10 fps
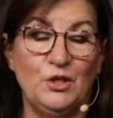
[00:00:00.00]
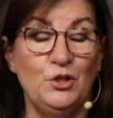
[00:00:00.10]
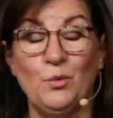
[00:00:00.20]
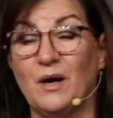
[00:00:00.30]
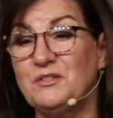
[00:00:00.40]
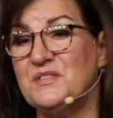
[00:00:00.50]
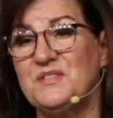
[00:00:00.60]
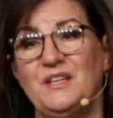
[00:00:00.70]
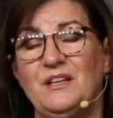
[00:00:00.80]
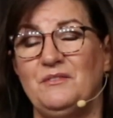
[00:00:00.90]
you are
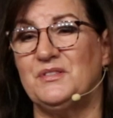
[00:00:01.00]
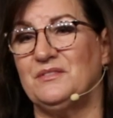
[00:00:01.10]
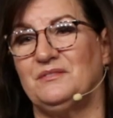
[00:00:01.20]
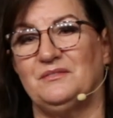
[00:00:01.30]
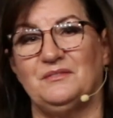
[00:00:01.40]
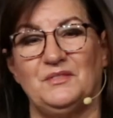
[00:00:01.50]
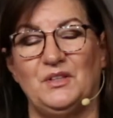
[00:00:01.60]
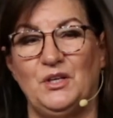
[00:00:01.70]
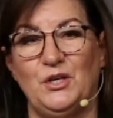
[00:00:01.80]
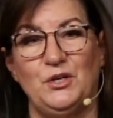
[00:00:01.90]
deceived.
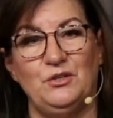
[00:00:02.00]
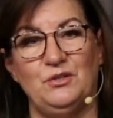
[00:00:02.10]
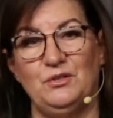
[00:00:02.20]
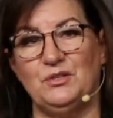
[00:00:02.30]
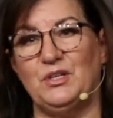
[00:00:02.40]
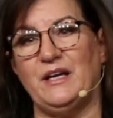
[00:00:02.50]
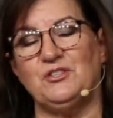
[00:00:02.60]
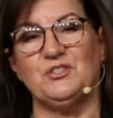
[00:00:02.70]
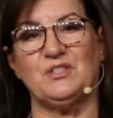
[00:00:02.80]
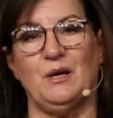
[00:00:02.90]
You can't
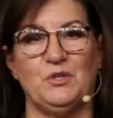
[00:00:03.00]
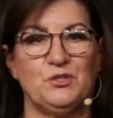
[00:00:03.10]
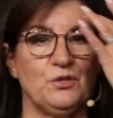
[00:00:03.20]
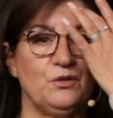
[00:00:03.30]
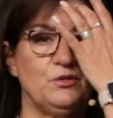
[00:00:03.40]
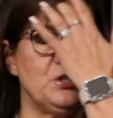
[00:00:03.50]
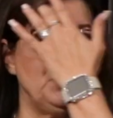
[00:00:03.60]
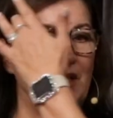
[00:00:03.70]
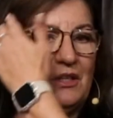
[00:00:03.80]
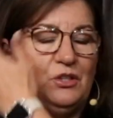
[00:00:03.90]
just come to church.
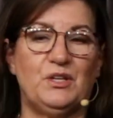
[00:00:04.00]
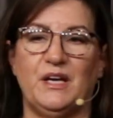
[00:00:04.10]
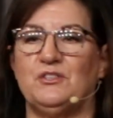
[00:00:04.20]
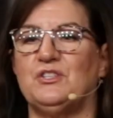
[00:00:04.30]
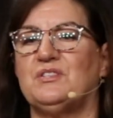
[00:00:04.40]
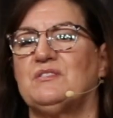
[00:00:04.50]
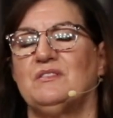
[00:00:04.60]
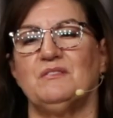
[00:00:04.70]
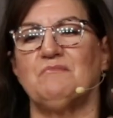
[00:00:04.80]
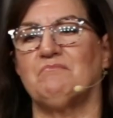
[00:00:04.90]
You can't just
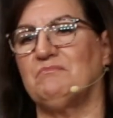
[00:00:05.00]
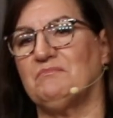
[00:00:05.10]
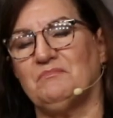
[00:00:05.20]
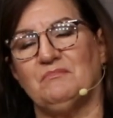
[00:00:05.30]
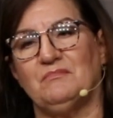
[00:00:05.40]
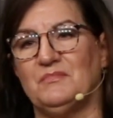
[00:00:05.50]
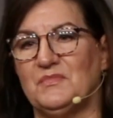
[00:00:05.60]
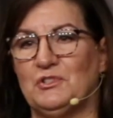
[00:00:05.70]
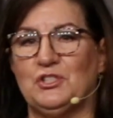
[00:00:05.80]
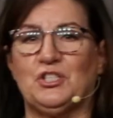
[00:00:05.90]

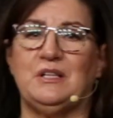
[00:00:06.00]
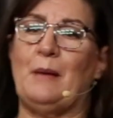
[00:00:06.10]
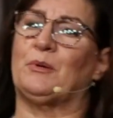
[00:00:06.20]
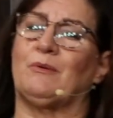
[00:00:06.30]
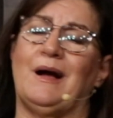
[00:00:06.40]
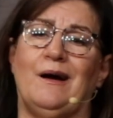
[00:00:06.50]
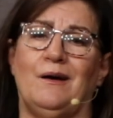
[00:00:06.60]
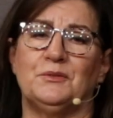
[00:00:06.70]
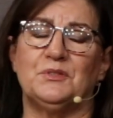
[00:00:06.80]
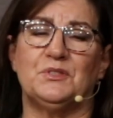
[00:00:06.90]
schlep
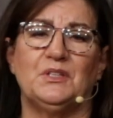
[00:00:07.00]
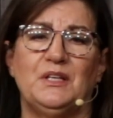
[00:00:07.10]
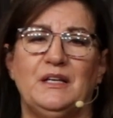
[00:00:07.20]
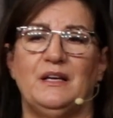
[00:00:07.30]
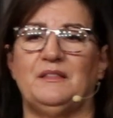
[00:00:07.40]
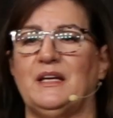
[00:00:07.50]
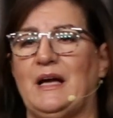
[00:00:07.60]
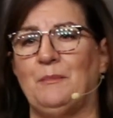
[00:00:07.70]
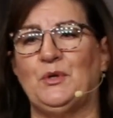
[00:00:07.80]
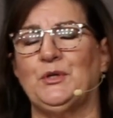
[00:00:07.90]
around and think
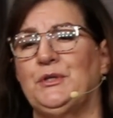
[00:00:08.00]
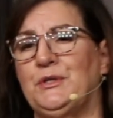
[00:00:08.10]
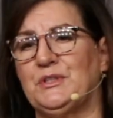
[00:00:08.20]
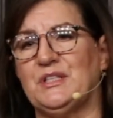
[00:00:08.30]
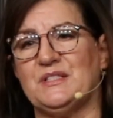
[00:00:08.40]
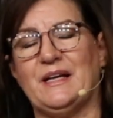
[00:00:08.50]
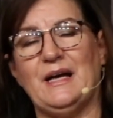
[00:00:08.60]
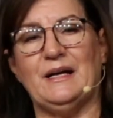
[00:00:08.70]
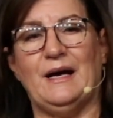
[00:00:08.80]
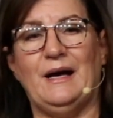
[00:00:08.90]
I'm good because I
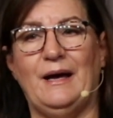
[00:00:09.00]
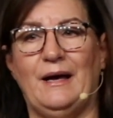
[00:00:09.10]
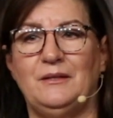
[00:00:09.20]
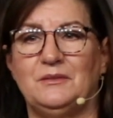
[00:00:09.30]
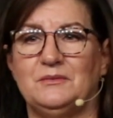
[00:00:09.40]
got God.